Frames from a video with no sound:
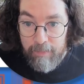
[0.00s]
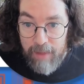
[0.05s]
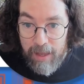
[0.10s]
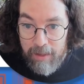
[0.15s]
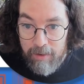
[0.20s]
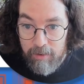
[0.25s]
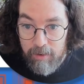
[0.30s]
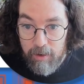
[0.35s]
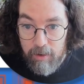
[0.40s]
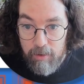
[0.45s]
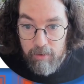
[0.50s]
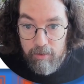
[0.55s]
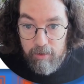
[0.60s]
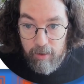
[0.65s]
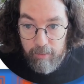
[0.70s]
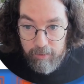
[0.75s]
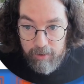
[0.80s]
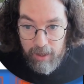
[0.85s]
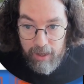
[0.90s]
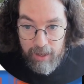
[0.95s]
And
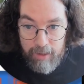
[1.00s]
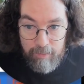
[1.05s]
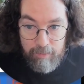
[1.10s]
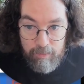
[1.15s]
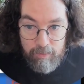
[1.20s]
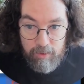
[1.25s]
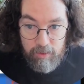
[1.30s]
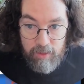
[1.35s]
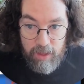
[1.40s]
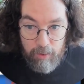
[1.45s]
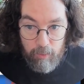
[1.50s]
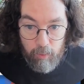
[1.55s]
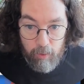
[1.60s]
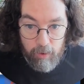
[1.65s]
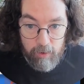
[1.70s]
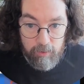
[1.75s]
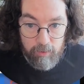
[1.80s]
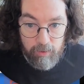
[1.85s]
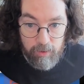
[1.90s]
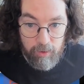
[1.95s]
sometimes that
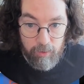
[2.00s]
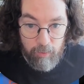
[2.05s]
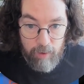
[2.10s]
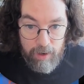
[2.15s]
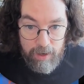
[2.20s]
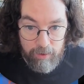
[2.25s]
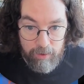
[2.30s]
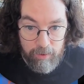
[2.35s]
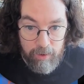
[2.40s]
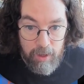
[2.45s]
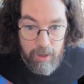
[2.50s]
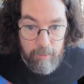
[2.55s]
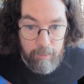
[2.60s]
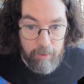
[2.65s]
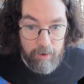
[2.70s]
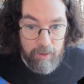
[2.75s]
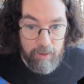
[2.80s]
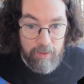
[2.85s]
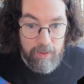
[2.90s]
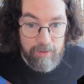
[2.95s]
works really well,
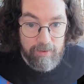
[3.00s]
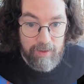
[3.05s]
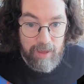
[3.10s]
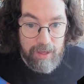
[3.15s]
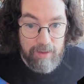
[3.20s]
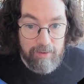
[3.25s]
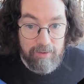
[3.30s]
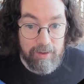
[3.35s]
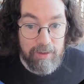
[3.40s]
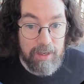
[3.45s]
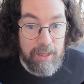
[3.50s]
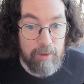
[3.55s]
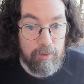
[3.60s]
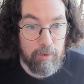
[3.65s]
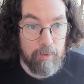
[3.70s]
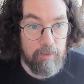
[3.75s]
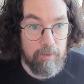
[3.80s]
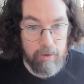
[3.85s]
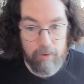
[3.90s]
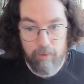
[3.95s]
but in this case, it needs
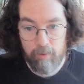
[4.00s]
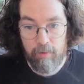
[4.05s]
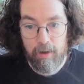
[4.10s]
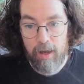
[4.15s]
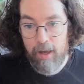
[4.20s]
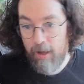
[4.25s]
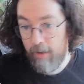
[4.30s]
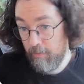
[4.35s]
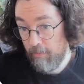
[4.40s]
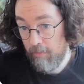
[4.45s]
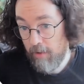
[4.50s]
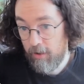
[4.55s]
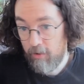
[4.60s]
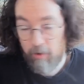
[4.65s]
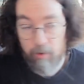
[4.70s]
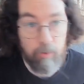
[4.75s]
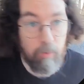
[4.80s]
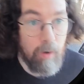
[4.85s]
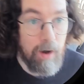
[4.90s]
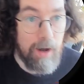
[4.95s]
review. I don't
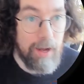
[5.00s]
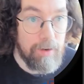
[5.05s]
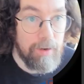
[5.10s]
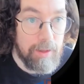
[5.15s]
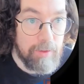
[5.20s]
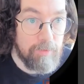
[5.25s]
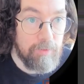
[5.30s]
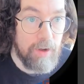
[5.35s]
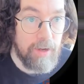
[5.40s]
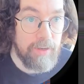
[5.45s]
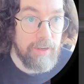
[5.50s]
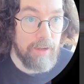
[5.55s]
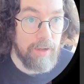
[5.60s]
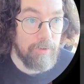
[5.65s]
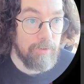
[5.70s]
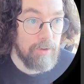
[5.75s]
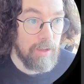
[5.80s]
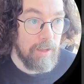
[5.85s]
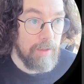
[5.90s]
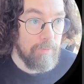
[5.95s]
know why. Let's find
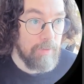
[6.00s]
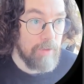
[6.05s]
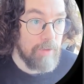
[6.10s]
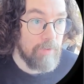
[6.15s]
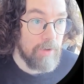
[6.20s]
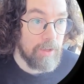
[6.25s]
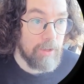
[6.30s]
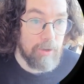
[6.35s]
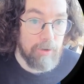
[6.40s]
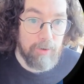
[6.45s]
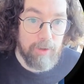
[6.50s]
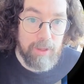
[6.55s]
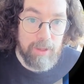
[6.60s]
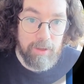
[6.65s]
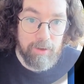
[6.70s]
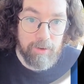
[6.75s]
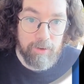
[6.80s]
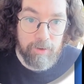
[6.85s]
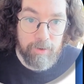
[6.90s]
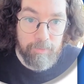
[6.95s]
out. If I go
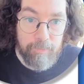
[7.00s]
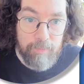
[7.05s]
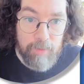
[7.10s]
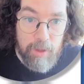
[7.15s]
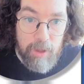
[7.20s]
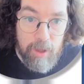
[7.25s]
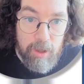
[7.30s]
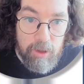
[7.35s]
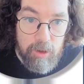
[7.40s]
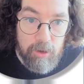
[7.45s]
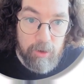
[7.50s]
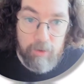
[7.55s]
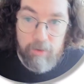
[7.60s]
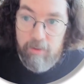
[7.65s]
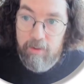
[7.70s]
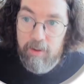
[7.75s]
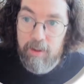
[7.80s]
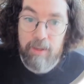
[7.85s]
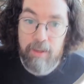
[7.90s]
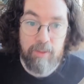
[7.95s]
here, you'll
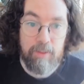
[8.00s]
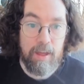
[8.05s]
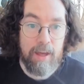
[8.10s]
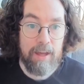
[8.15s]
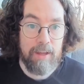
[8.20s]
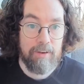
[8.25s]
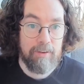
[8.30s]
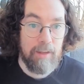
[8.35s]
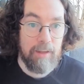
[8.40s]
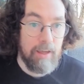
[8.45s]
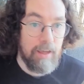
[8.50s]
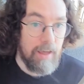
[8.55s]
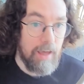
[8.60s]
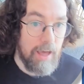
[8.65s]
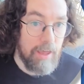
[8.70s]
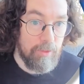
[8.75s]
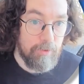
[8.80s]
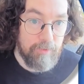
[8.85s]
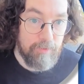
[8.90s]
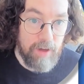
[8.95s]
see that
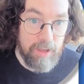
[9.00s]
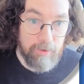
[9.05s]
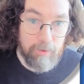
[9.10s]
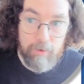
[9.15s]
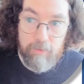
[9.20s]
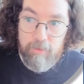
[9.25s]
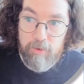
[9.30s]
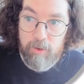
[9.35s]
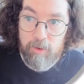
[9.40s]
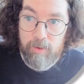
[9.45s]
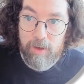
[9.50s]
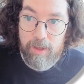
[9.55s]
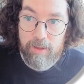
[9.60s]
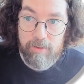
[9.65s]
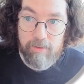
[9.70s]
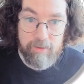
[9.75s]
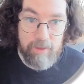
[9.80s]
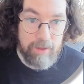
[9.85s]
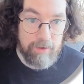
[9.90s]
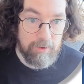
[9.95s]
the final review
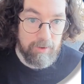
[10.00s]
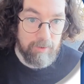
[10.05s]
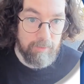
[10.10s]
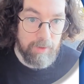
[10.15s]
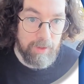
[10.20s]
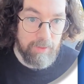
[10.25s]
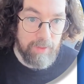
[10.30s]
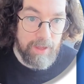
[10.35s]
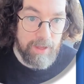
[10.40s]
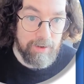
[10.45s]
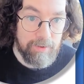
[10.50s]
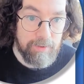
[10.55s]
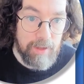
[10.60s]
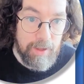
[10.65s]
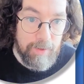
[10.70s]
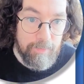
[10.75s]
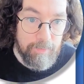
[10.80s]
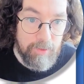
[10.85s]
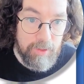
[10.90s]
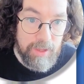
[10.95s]
has said to me that
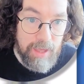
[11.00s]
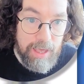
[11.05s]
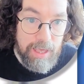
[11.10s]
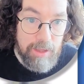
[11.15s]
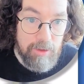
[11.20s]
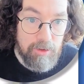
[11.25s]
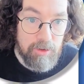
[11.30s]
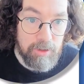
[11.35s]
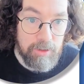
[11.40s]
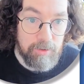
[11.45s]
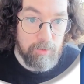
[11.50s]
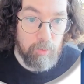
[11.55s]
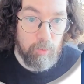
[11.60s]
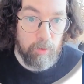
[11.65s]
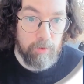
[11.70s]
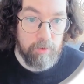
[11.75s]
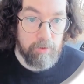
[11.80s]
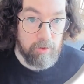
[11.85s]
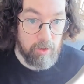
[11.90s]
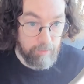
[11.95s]
the agent
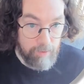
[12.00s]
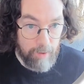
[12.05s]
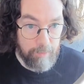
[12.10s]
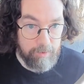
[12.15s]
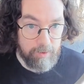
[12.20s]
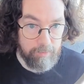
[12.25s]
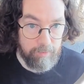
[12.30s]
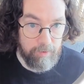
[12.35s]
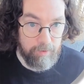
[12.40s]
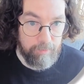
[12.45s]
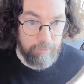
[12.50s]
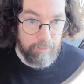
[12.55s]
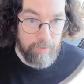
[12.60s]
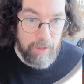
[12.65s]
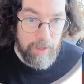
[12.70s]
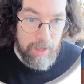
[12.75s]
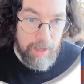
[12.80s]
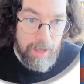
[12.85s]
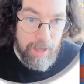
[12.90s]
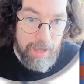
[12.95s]
was suboptimal.
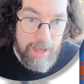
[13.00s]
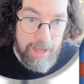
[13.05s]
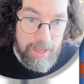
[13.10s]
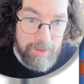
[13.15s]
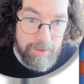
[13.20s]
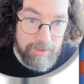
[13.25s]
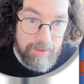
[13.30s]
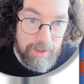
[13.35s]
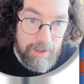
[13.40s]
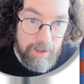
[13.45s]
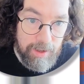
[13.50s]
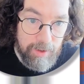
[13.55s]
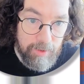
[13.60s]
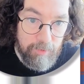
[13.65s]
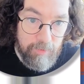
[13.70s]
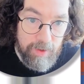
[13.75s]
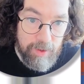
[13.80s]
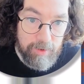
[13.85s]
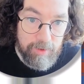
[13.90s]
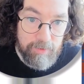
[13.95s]
And
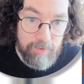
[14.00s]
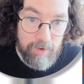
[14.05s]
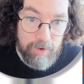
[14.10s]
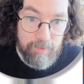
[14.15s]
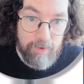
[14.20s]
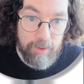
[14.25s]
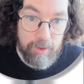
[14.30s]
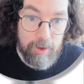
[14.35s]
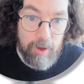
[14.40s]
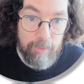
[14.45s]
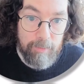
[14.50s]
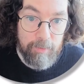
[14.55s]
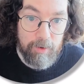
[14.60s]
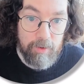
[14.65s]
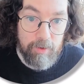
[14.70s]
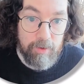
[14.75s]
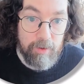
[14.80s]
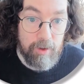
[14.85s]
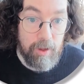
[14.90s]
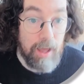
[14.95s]
failure to verify the
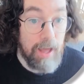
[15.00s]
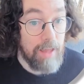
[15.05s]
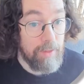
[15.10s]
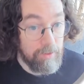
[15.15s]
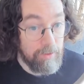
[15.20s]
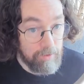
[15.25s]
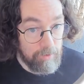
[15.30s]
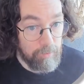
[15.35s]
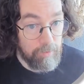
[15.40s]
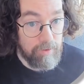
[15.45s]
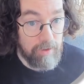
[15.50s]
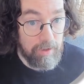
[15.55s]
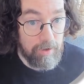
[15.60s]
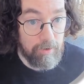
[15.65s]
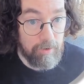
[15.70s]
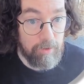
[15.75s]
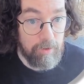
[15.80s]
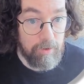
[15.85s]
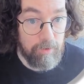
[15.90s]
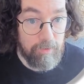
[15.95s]
company. So we see
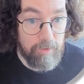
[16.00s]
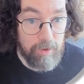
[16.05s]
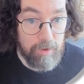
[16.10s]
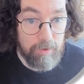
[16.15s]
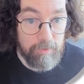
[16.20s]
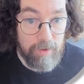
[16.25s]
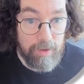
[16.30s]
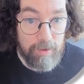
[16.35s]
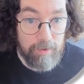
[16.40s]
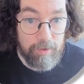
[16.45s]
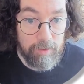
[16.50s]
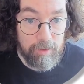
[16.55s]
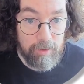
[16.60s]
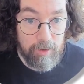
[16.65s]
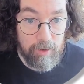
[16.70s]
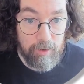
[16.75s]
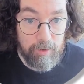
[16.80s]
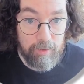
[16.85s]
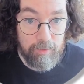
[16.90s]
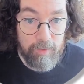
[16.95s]
here the failure to
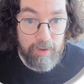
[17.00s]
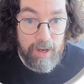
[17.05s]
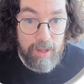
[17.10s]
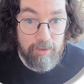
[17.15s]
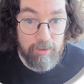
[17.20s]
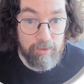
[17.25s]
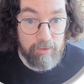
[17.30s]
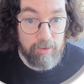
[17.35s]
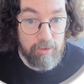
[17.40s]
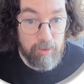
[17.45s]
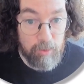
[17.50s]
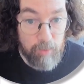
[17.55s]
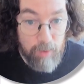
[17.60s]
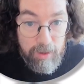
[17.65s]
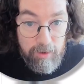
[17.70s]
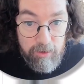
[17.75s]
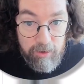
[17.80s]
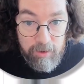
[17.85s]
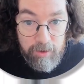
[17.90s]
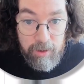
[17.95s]
current financial
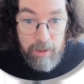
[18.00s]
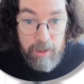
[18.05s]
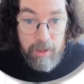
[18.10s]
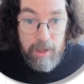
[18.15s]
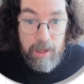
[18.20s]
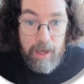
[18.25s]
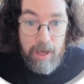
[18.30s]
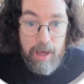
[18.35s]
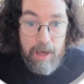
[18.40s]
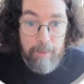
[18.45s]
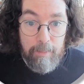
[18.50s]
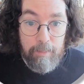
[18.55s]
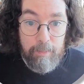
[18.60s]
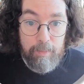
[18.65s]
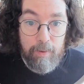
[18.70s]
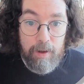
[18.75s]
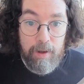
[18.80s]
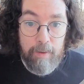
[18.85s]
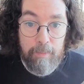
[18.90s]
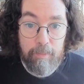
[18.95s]
situation,
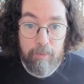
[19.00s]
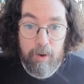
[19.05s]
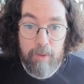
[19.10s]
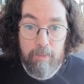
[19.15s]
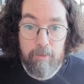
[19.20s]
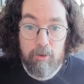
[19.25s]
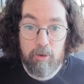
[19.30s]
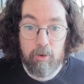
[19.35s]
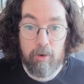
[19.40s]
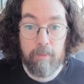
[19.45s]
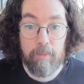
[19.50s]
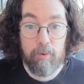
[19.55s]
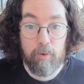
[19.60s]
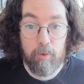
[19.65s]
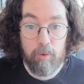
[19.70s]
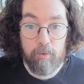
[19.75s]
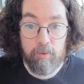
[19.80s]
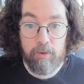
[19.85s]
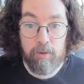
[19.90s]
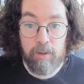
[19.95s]
premature
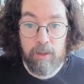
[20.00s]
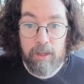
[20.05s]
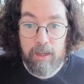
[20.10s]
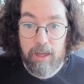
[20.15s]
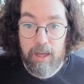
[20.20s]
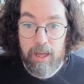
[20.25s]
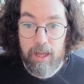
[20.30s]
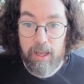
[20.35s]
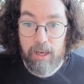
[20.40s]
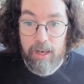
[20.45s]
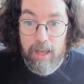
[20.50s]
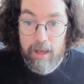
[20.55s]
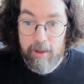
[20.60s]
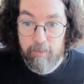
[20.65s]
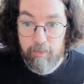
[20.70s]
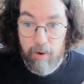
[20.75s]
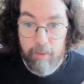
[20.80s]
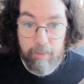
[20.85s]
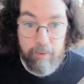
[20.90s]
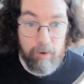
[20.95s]
approval, lacks
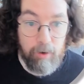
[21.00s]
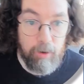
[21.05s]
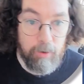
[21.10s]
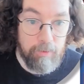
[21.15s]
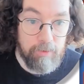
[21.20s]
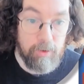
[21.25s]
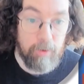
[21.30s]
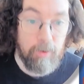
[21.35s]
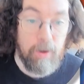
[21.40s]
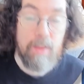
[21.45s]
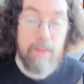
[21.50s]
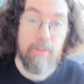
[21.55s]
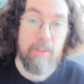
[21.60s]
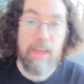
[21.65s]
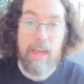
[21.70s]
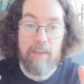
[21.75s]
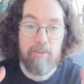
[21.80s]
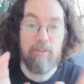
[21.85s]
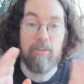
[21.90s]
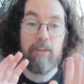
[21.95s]
proper loan. So the
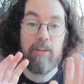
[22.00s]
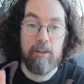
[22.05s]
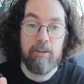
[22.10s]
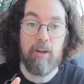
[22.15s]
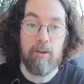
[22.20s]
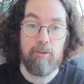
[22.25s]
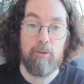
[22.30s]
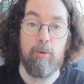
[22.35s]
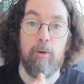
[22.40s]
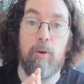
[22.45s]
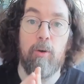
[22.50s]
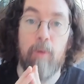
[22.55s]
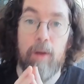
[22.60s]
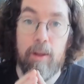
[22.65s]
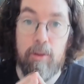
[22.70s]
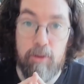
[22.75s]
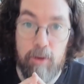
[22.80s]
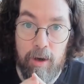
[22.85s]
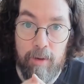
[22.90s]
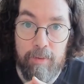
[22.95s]
agent did not do a
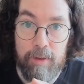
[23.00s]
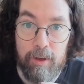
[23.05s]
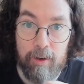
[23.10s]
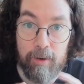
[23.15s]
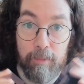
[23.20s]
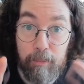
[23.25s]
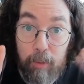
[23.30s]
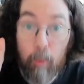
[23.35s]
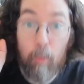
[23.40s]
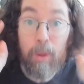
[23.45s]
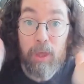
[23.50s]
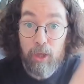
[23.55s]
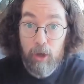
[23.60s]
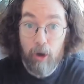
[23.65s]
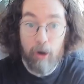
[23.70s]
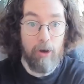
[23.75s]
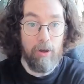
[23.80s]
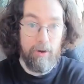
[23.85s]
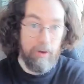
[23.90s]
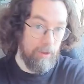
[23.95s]
great job here, but we
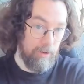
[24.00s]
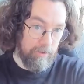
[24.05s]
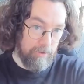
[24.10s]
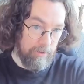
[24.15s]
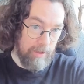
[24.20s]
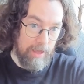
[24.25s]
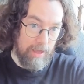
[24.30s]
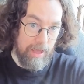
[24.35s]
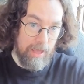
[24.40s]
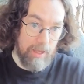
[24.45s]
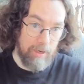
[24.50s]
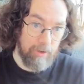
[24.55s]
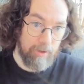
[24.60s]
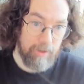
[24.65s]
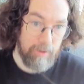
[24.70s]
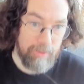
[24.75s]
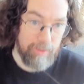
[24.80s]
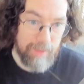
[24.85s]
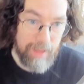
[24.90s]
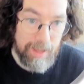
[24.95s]
caught it. Hey, look
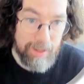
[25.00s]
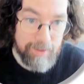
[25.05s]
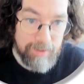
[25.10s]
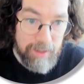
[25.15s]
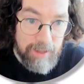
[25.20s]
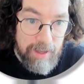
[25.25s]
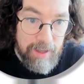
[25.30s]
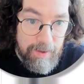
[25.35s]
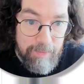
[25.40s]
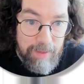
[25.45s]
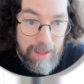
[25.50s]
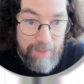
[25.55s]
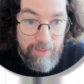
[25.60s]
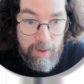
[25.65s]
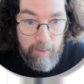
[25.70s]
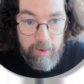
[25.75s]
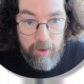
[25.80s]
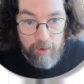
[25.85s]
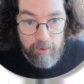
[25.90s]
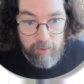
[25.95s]
at that. And
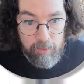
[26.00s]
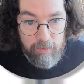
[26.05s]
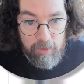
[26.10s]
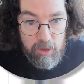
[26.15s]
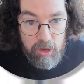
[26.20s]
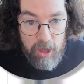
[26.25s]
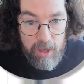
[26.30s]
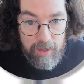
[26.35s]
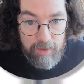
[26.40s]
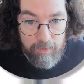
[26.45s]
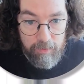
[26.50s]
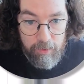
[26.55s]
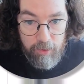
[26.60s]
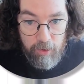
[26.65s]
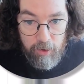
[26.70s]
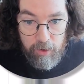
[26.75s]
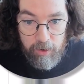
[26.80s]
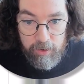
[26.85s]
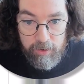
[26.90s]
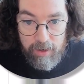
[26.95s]
then we also have the chain of
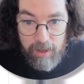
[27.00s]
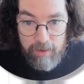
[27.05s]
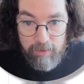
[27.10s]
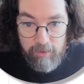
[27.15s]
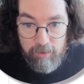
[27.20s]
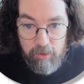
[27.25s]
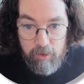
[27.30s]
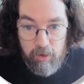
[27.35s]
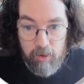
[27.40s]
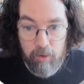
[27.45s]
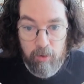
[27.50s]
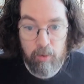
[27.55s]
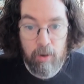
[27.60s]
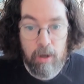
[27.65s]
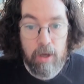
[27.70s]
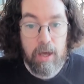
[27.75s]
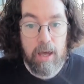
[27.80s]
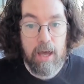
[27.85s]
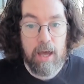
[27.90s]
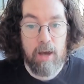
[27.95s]
thought as to
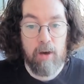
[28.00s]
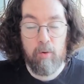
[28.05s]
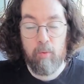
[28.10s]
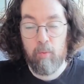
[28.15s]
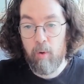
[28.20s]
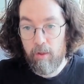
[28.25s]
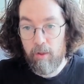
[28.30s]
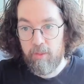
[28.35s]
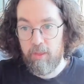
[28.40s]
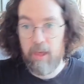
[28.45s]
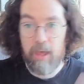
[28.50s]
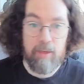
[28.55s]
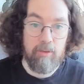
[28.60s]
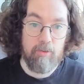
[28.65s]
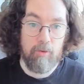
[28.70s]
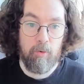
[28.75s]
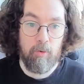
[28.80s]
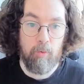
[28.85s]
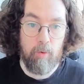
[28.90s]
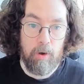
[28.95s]
what the
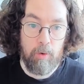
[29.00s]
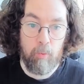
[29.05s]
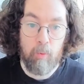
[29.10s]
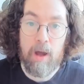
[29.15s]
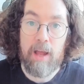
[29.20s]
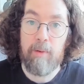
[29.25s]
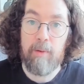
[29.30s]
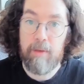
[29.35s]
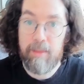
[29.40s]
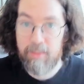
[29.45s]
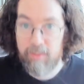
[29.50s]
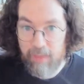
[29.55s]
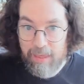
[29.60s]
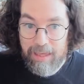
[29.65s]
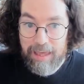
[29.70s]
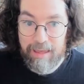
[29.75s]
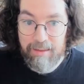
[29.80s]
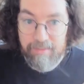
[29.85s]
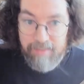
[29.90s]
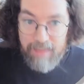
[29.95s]
agent, why we
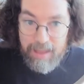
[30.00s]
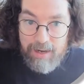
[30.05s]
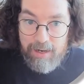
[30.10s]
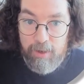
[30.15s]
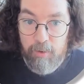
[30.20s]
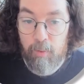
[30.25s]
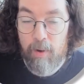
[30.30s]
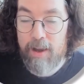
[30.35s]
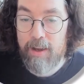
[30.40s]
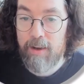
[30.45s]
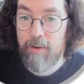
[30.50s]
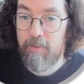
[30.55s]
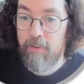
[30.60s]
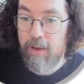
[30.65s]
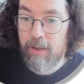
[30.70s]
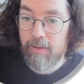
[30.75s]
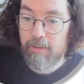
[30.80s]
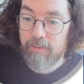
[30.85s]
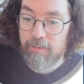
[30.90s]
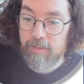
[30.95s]
think exactly why it
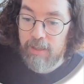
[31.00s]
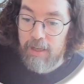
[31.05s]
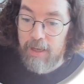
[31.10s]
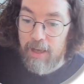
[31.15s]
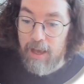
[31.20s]
failed.